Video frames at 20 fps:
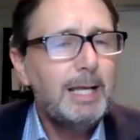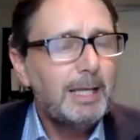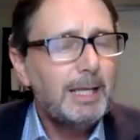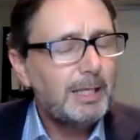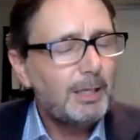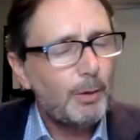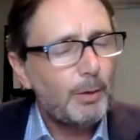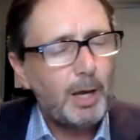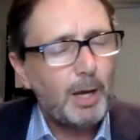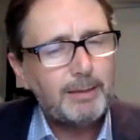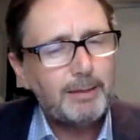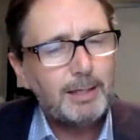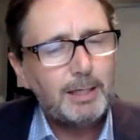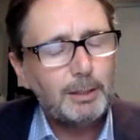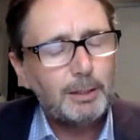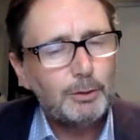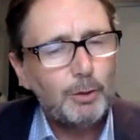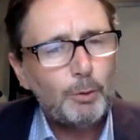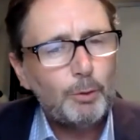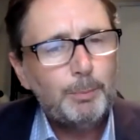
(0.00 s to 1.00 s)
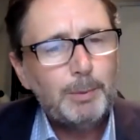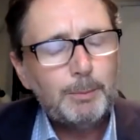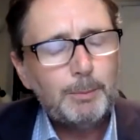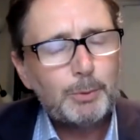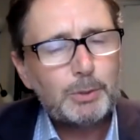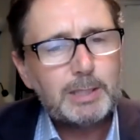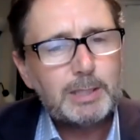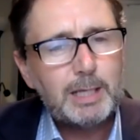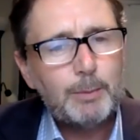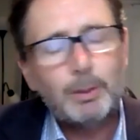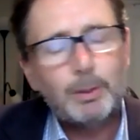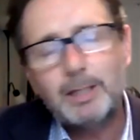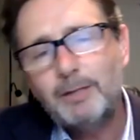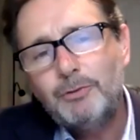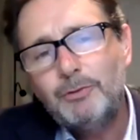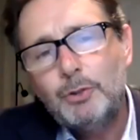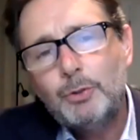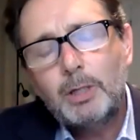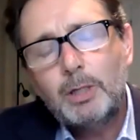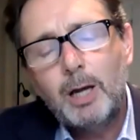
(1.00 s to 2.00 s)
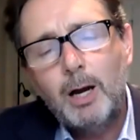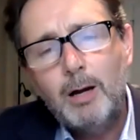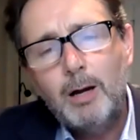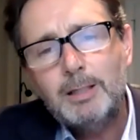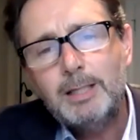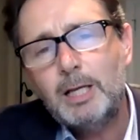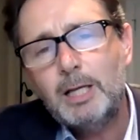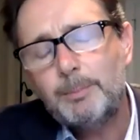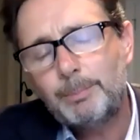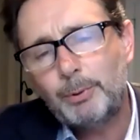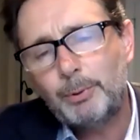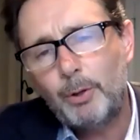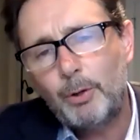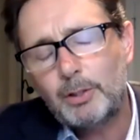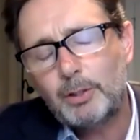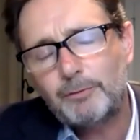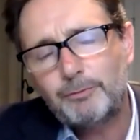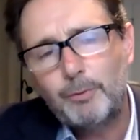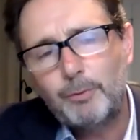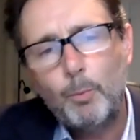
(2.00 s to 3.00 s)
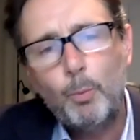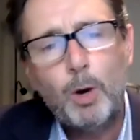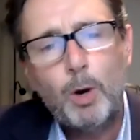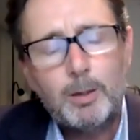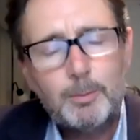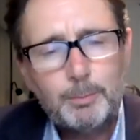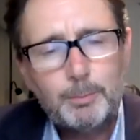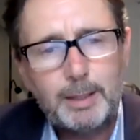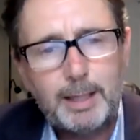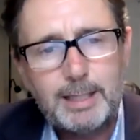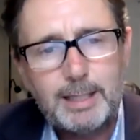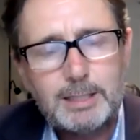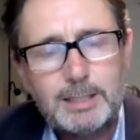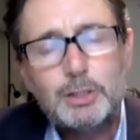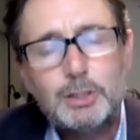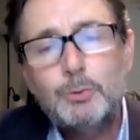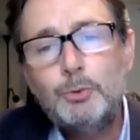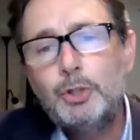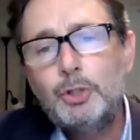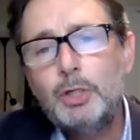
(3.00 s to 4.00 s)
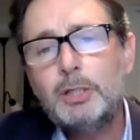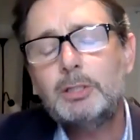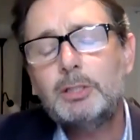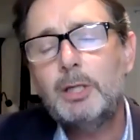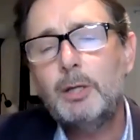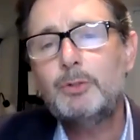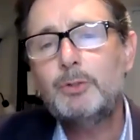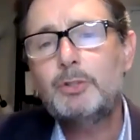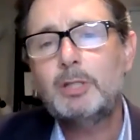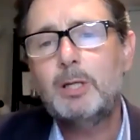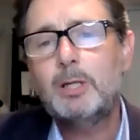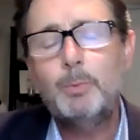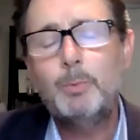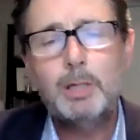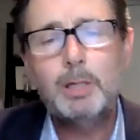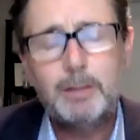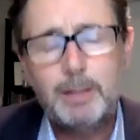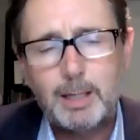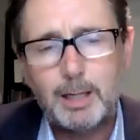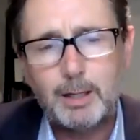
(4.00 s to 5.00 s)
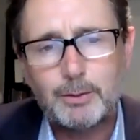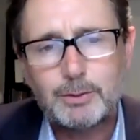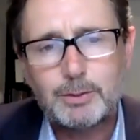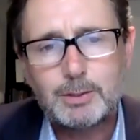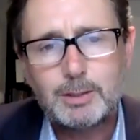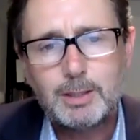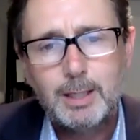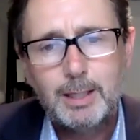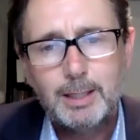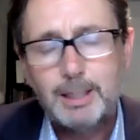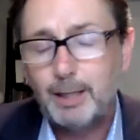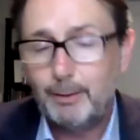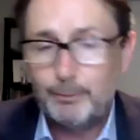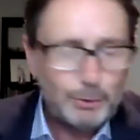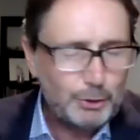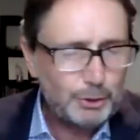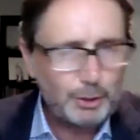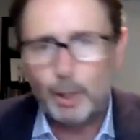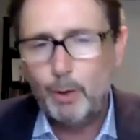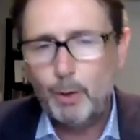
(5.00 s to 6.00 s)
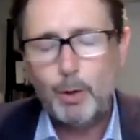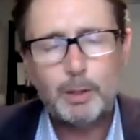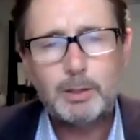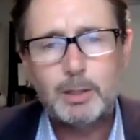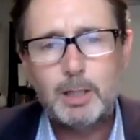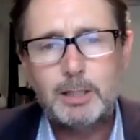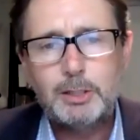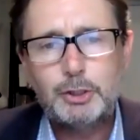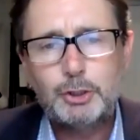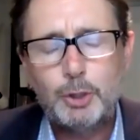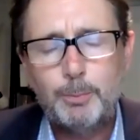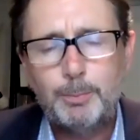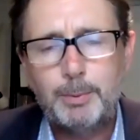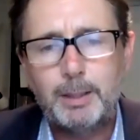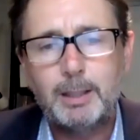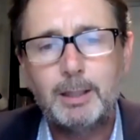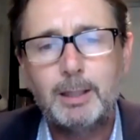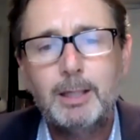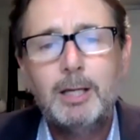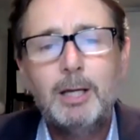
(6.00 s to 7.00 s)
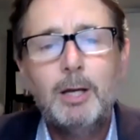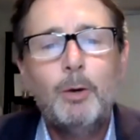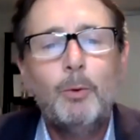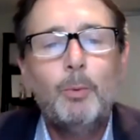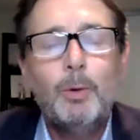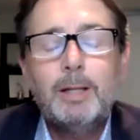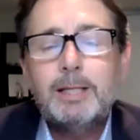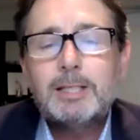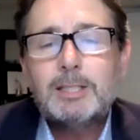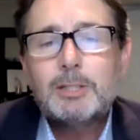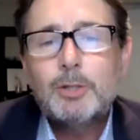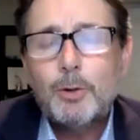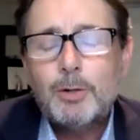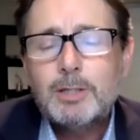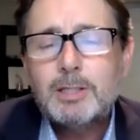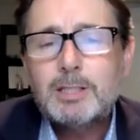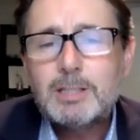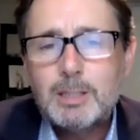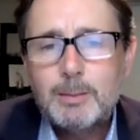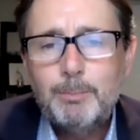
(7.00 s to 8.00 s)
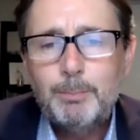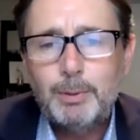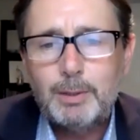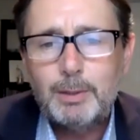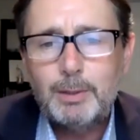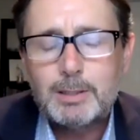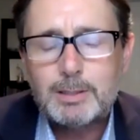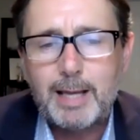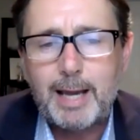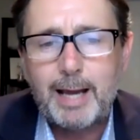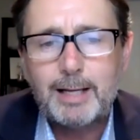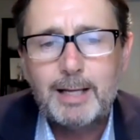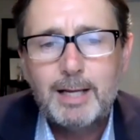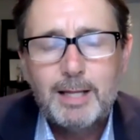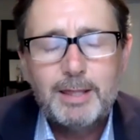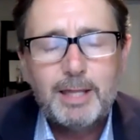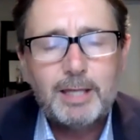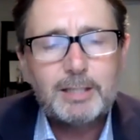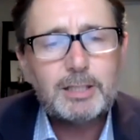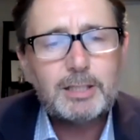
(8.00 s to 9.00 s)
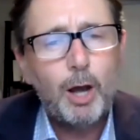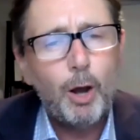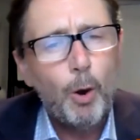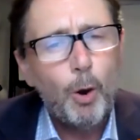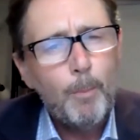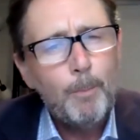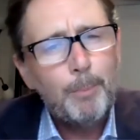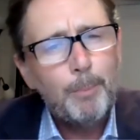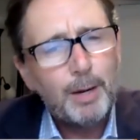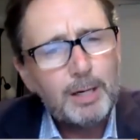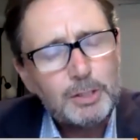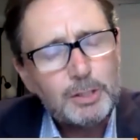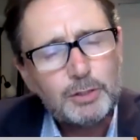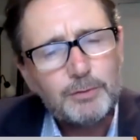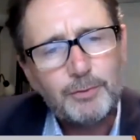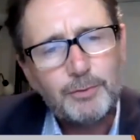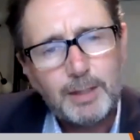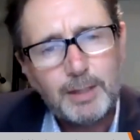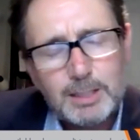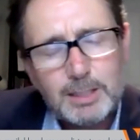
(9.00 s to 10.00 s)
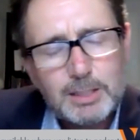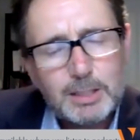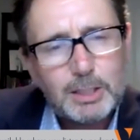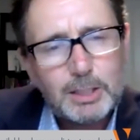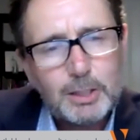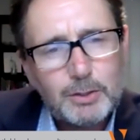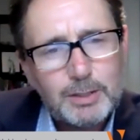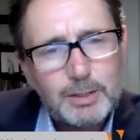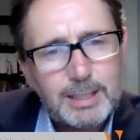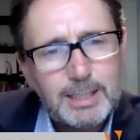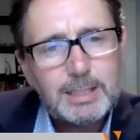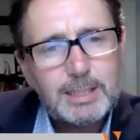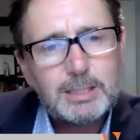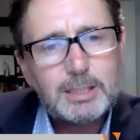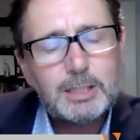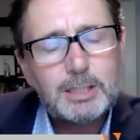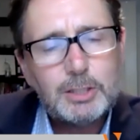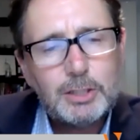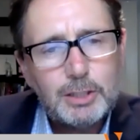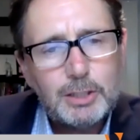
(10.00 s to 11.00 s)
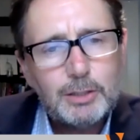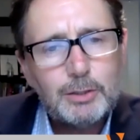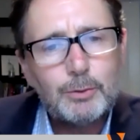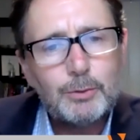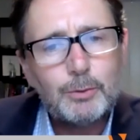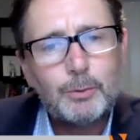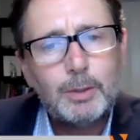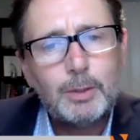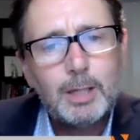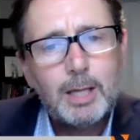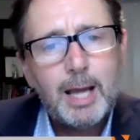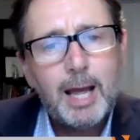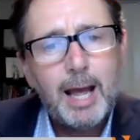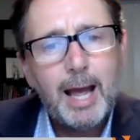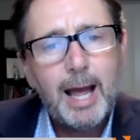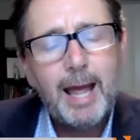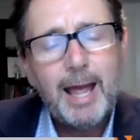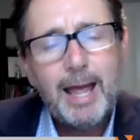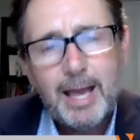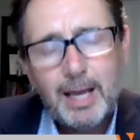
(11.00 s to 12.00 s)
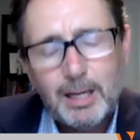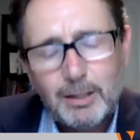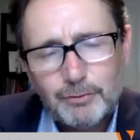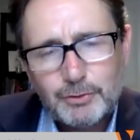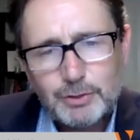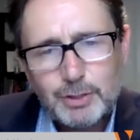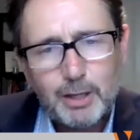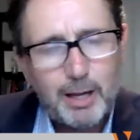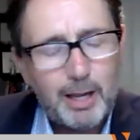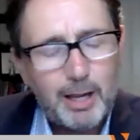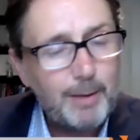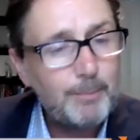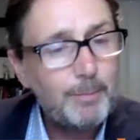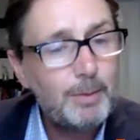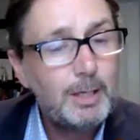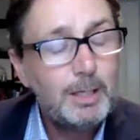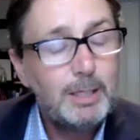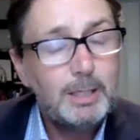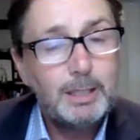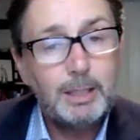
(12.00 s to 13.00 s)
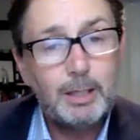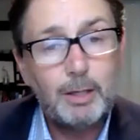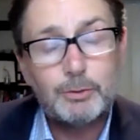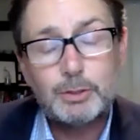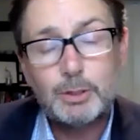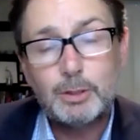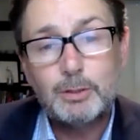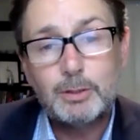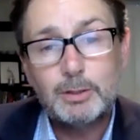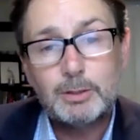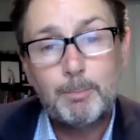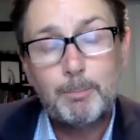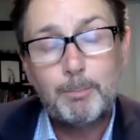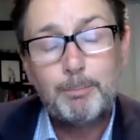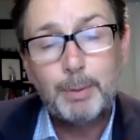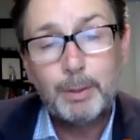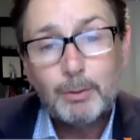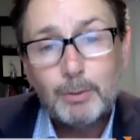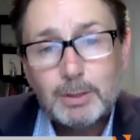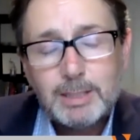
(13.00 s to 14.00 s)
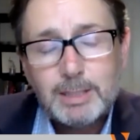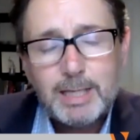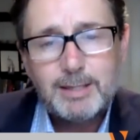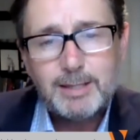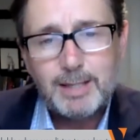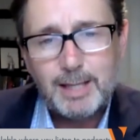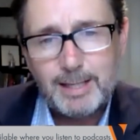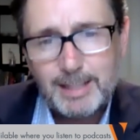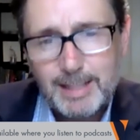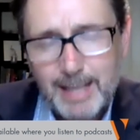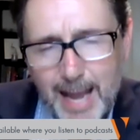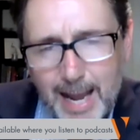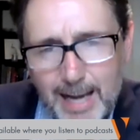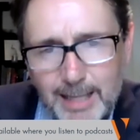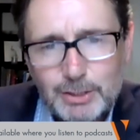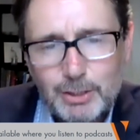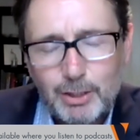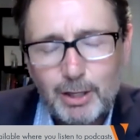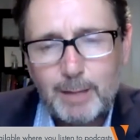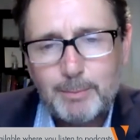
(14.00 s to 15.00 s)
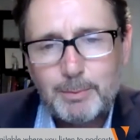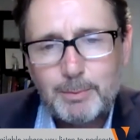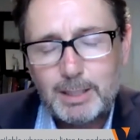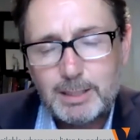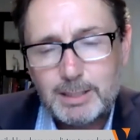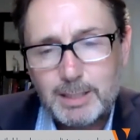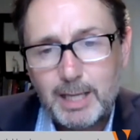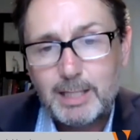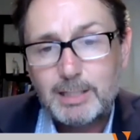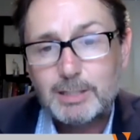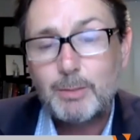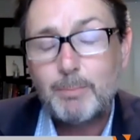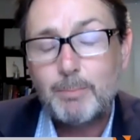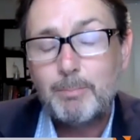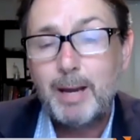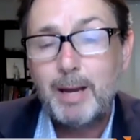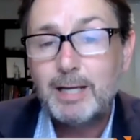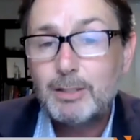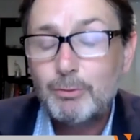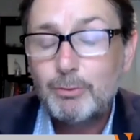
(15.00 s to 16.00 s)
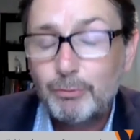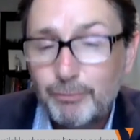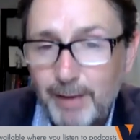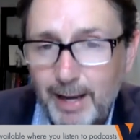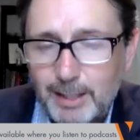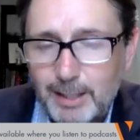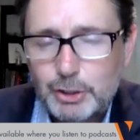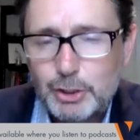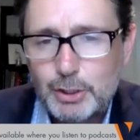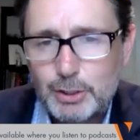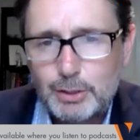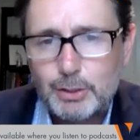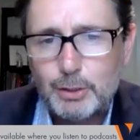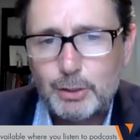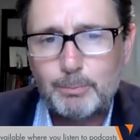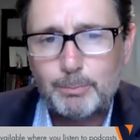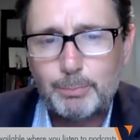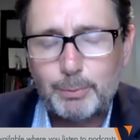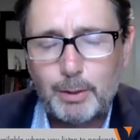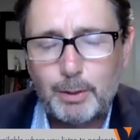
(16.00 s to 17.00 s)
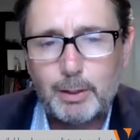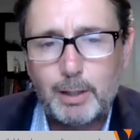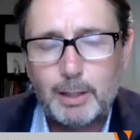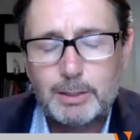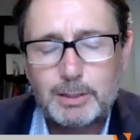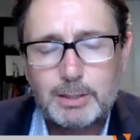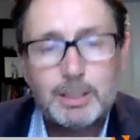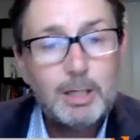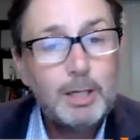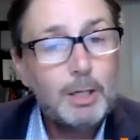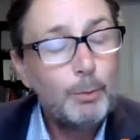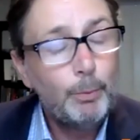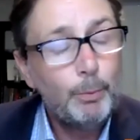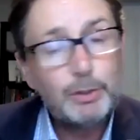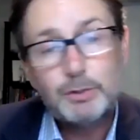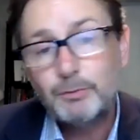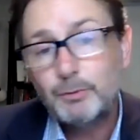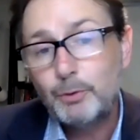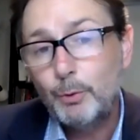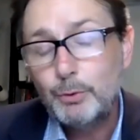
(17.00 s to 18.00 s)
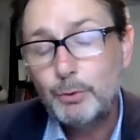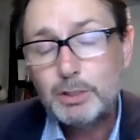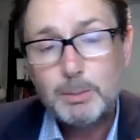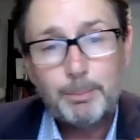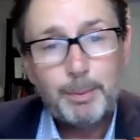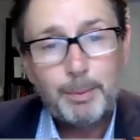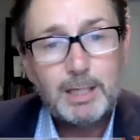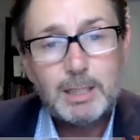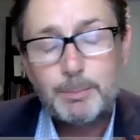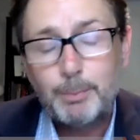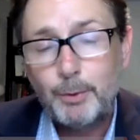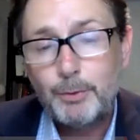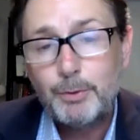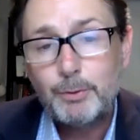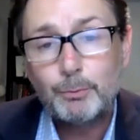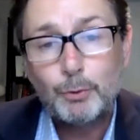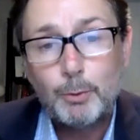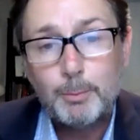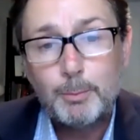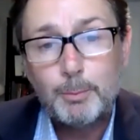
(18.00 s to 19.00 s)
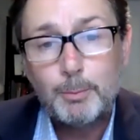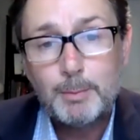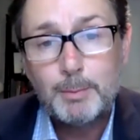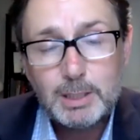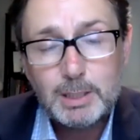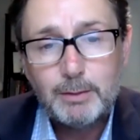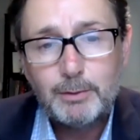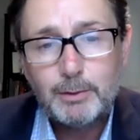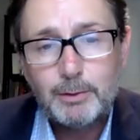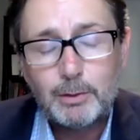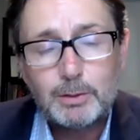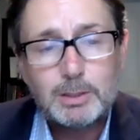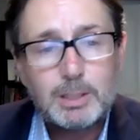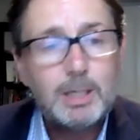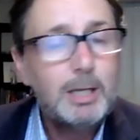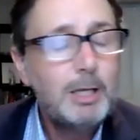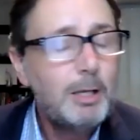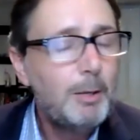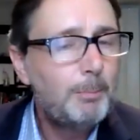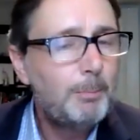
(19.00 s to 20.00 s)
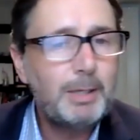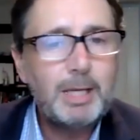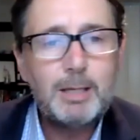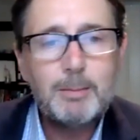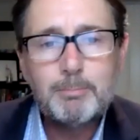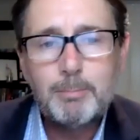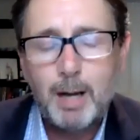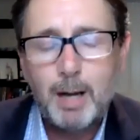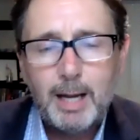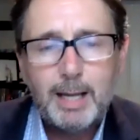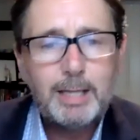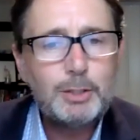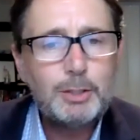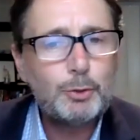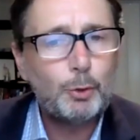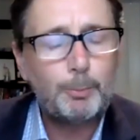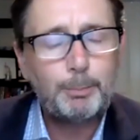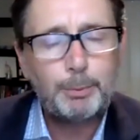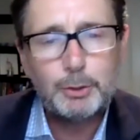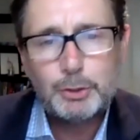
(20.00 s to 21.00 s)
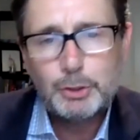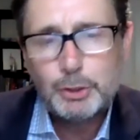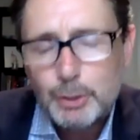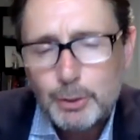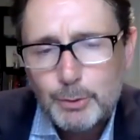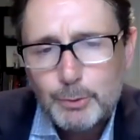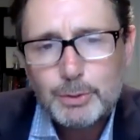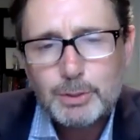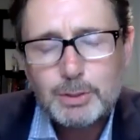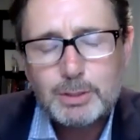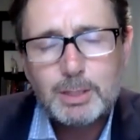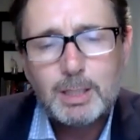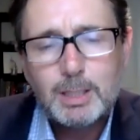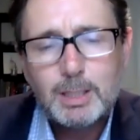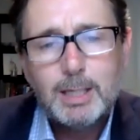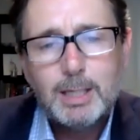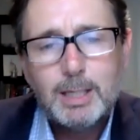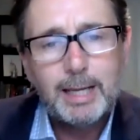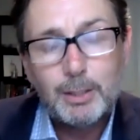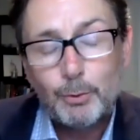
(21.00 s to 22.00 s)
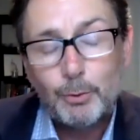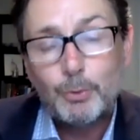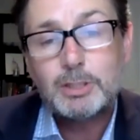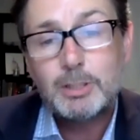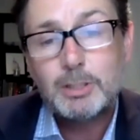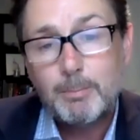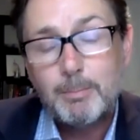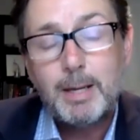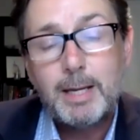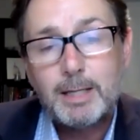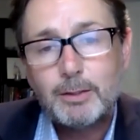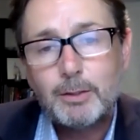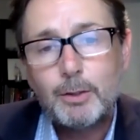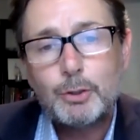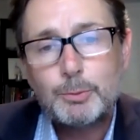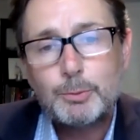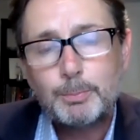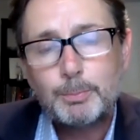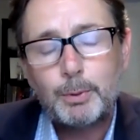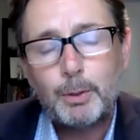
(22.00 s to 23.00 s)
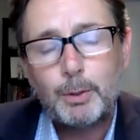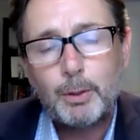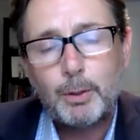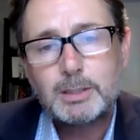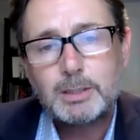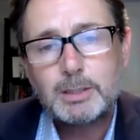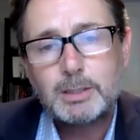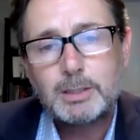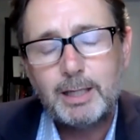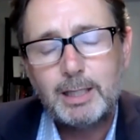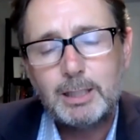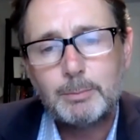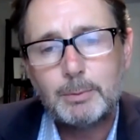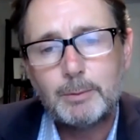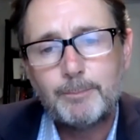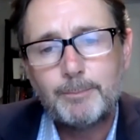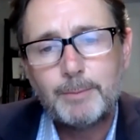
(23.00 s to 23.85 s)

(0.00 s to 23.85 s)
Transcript: You know, I think a lot of people say, well, if you can't get a product from one place, you just go somewhere else. You know, you go online shopping. Well, it's not as simple as that. There's a whole bunch of things that you need to do ahead of time, you know, to build in the lag time that it takes to manufacture certain products, which of course depend upon the raw materials being mined or produced in order to make those products available.